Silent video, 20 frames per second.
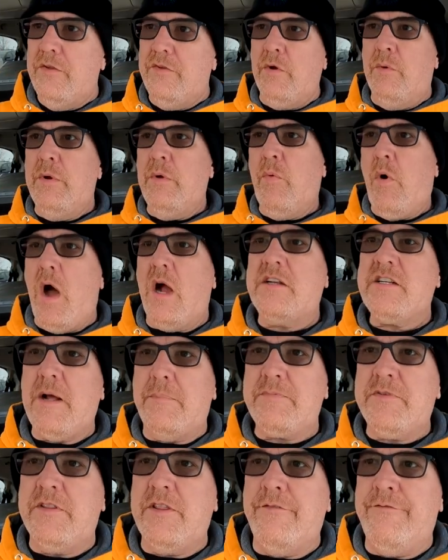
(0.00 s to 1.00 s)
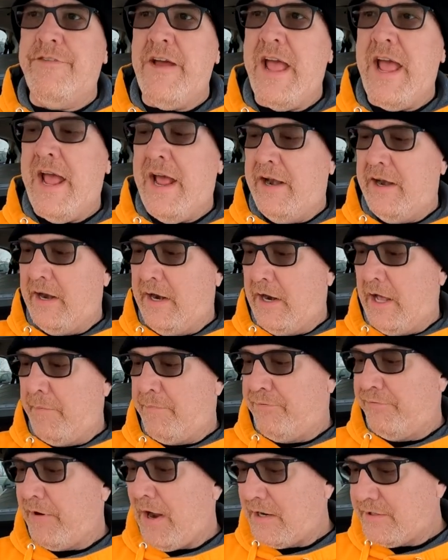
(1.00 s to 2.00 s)
So we walked up to the van and I
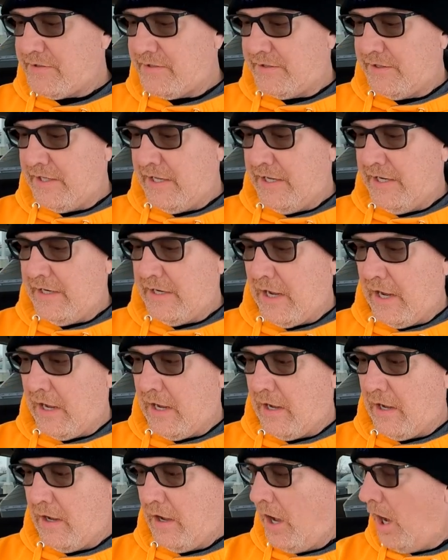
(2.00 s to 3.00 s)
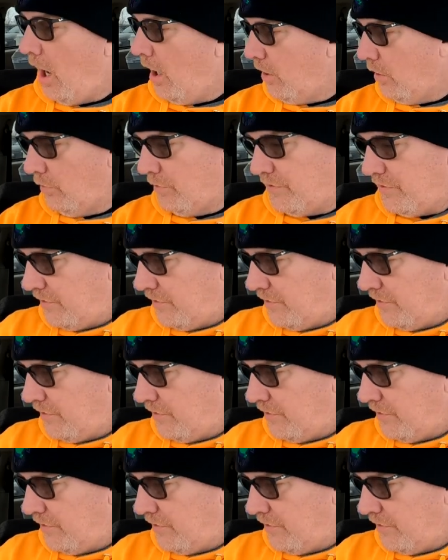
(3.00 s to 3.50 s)
pressed the auto